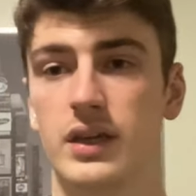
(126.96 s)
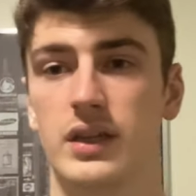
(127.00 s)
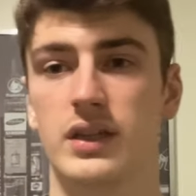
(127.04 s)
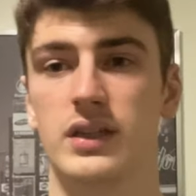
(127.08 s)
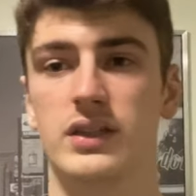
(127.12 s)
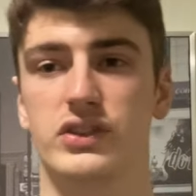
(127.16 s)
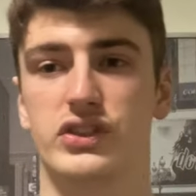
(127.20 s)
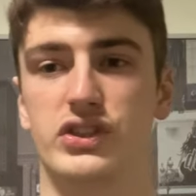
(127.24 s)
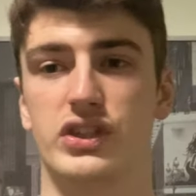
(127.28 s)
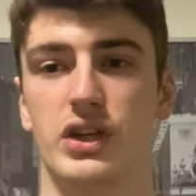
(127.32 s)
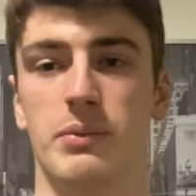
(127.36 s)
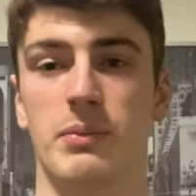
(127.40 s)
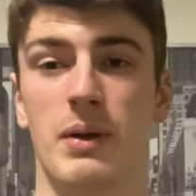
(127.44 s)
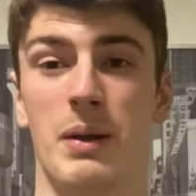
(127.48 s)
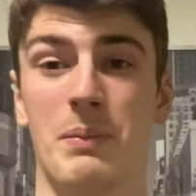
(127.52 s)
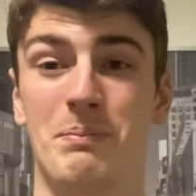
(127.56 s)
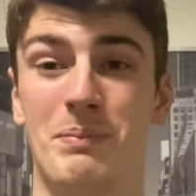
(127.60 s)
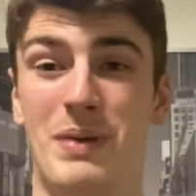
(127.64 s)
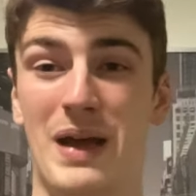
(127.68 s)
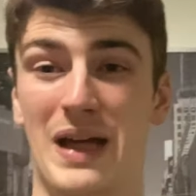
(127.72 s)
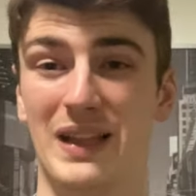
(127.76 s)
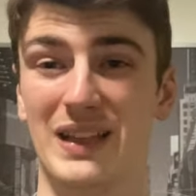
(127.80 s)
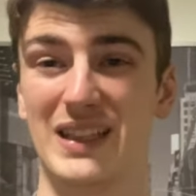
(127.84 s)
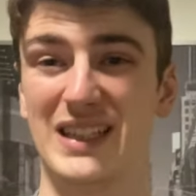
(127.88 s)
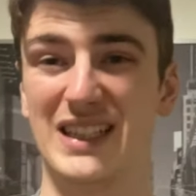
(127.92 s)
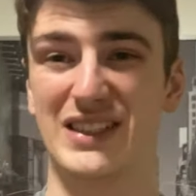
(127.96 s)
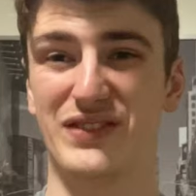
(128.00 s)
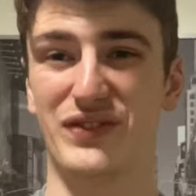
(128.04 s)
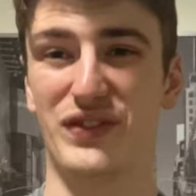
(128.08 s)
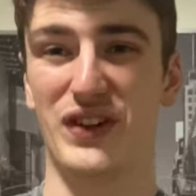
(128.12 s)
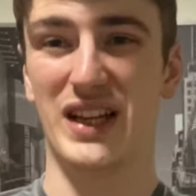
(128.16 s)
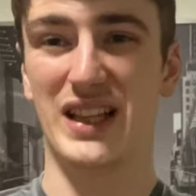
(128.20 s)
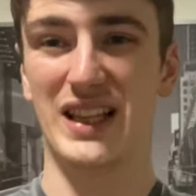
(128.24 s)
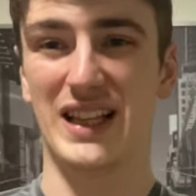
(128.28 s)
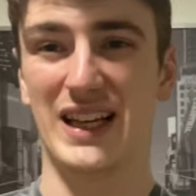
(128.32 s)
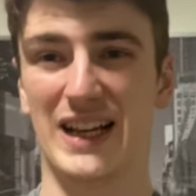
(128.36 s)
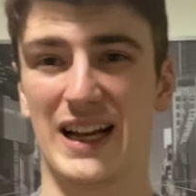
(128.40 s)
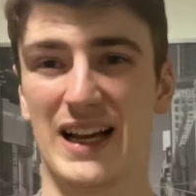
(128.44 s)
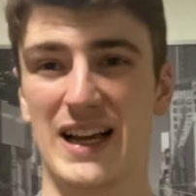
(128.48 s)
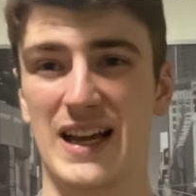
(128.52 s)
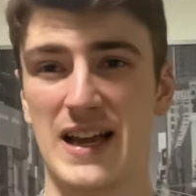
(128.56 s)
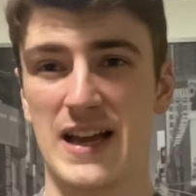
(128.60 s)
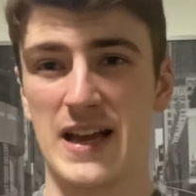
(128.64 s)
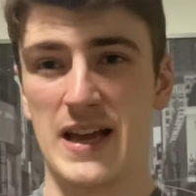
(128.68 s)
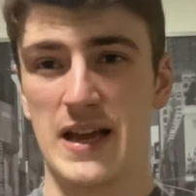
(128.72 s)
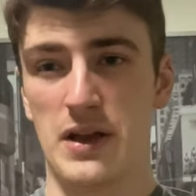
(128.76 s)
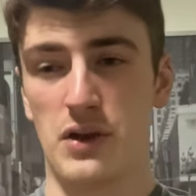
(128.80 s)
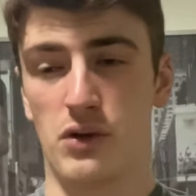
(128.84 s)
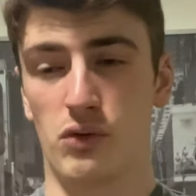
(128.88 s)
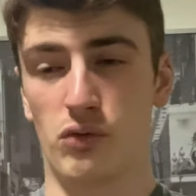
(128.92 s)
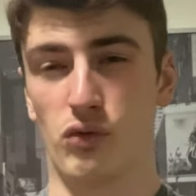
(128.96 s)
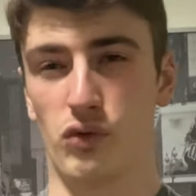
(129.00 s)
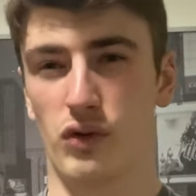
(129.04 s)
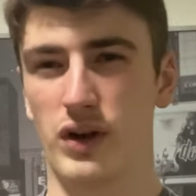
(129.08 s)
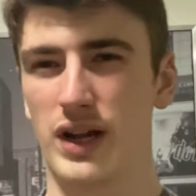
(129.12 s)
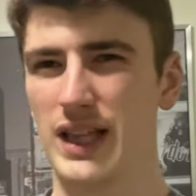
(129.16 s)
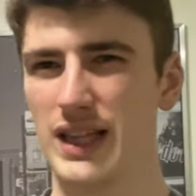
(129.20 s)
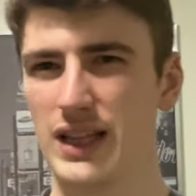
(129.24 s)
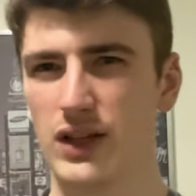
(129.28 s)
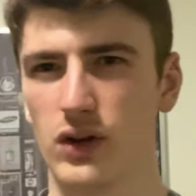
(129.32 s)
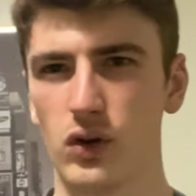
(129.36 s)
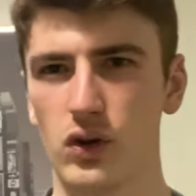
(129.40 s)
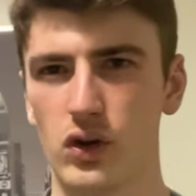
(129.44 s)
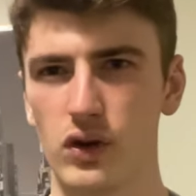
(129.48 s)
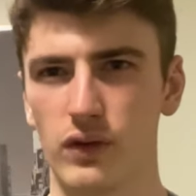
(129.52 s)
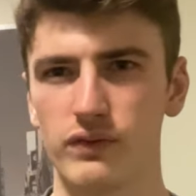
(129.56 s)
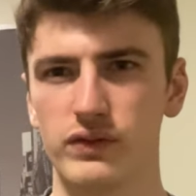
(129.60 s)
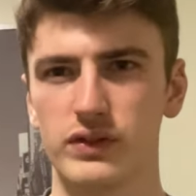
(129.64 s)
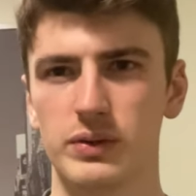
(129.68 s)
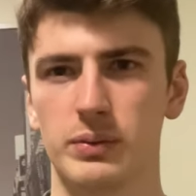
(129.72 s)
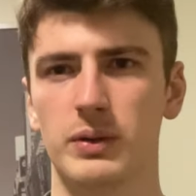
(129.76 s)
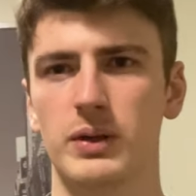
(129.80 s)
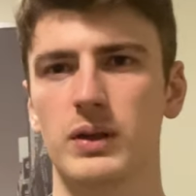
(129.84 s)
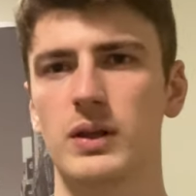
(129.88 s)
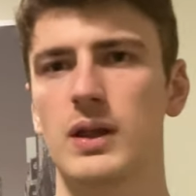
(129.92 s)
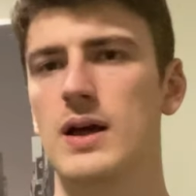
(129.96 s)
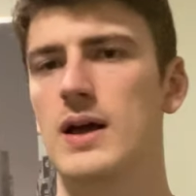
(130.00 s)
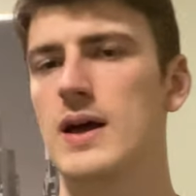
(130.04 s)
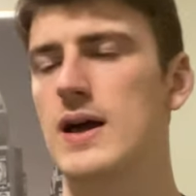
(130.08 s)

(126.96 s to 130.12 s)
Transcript: So my belt is feeling really uncomfortable.